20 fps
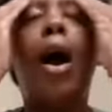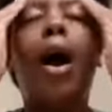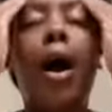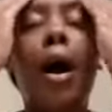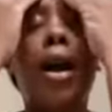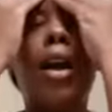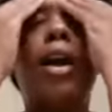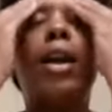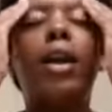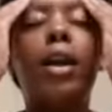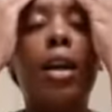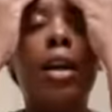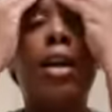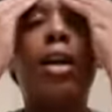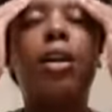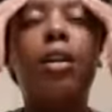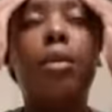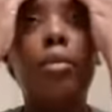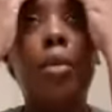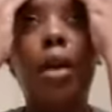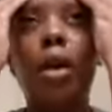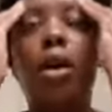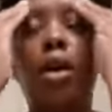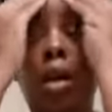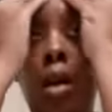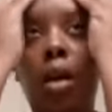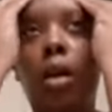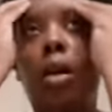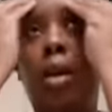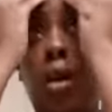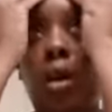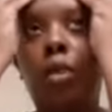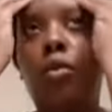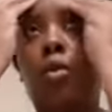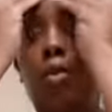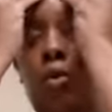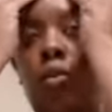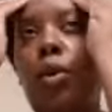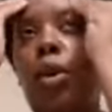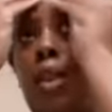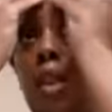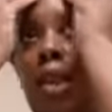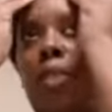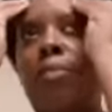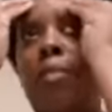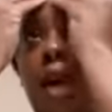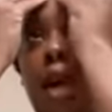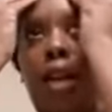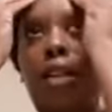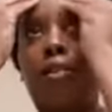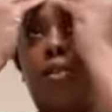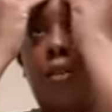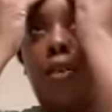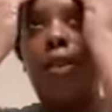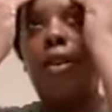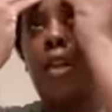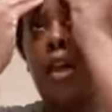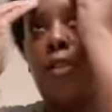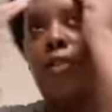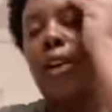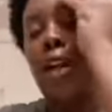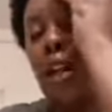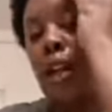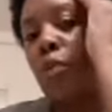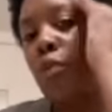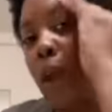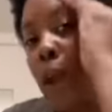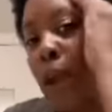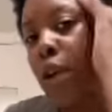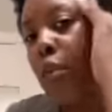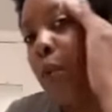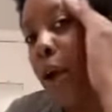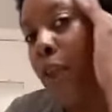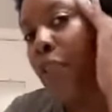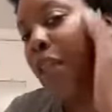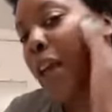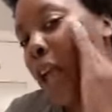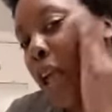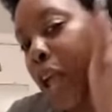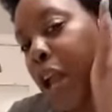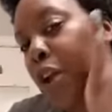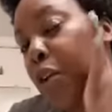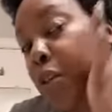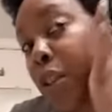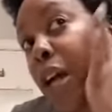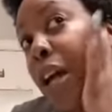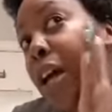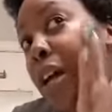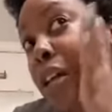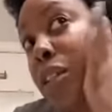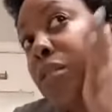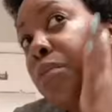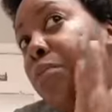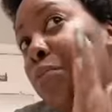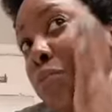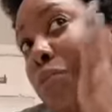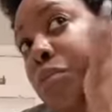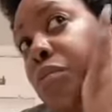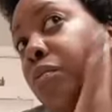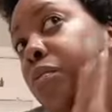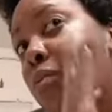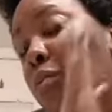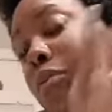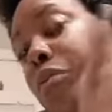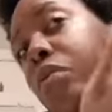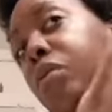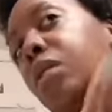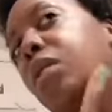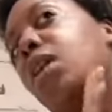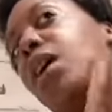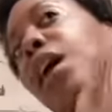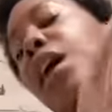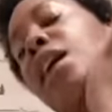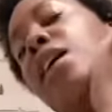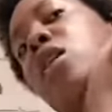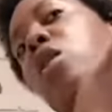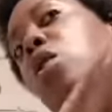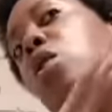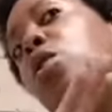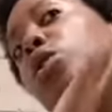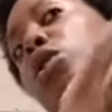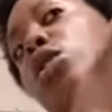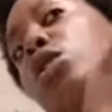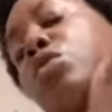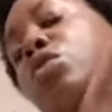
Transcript: I am really mindful of getting right around the hairline. And also